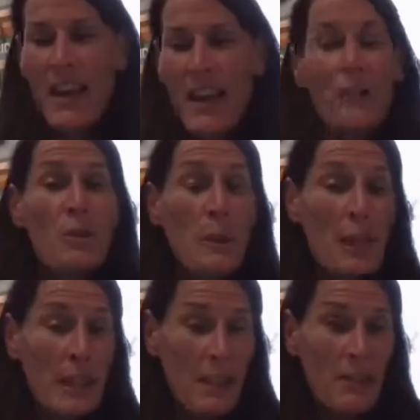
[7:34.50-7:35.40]
So
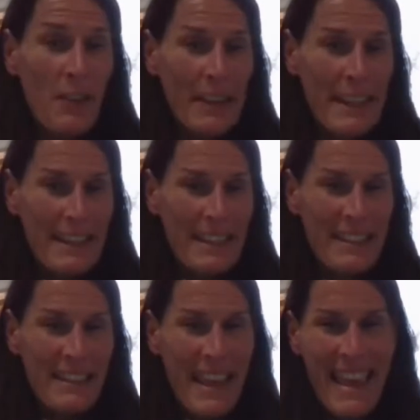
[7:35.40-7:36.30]
speaking of
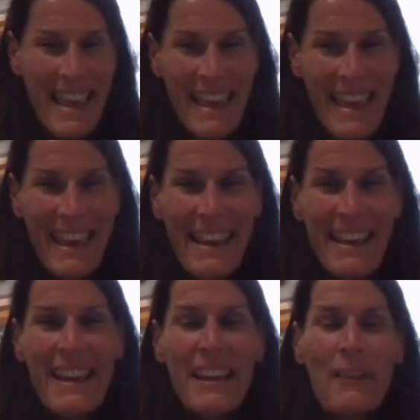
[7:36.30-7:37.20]
finances,
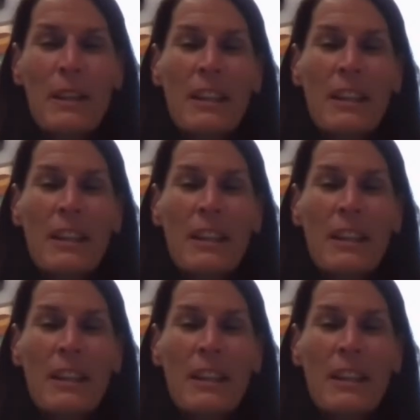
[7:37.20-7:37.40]
we